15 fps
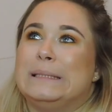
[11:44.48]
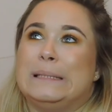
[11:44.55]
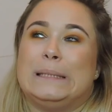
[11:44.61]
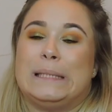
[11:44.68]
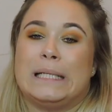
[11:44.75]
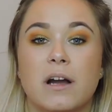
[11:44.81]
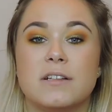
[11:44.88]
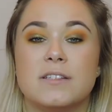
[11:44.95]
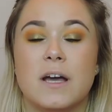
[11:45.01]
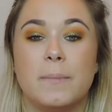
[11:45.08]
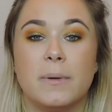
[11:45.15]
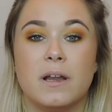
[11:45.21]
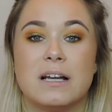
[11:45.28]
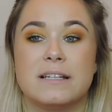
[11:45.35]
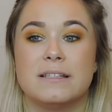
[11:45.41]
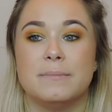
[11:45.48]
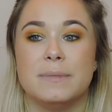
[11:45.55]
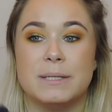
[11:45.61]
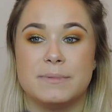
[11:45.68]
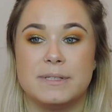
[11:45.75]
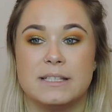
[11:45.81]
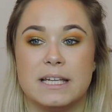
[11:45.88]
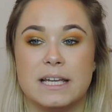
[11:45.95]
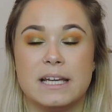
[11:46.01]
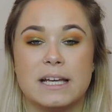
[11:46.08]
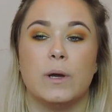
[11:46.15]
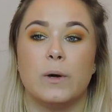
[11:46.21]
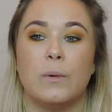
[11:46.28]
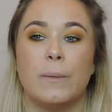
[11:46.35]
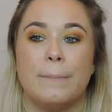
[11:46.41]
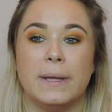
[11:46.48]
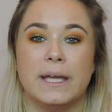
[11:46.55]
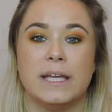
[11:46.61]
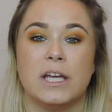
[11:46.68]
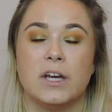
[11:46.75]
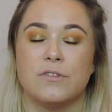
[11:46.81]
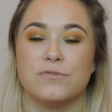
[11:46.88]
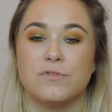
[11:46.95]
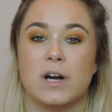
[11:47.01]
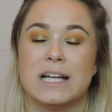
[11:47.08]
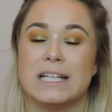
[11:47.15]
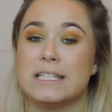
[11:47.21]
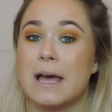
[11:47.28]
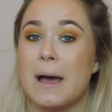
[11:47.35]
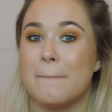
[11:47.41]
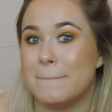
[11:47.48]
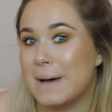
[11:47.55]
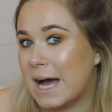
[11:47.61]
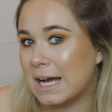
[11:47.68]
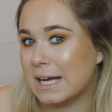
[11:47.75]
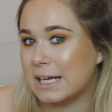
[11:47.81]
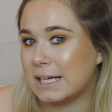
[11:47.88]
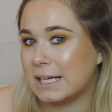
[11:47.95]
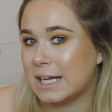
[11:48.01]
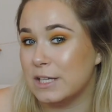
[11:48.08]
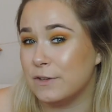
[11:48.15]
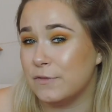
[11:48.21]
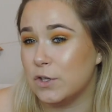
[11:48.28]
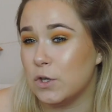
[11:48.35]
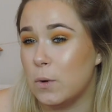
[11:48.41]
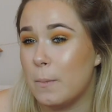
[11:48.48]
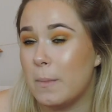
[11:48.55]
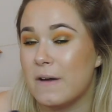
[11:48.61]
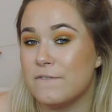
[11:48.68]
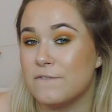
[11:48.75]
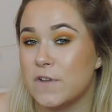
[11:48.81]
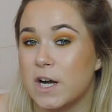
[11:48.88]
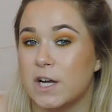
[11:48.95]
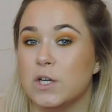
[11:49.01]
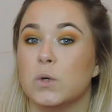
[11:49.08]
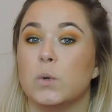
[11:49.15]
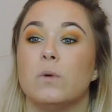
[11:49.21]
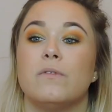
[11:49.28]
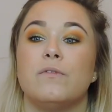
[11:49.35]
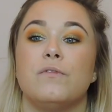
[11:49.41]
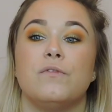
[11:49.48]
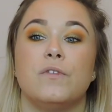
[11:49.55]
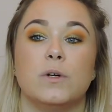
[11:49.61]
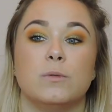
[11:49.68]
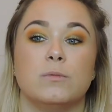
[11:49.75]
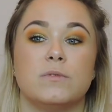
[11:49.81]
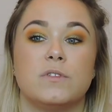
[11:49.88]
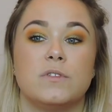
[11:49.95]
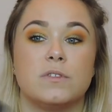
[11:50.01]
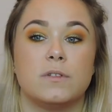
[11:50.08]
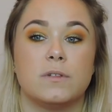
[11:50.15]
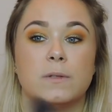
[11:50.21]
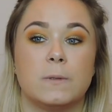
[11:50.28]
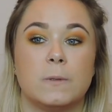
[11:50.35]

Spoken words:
need it. I'm going to apply some lipstick. We'll be right back to give you my final thoughts.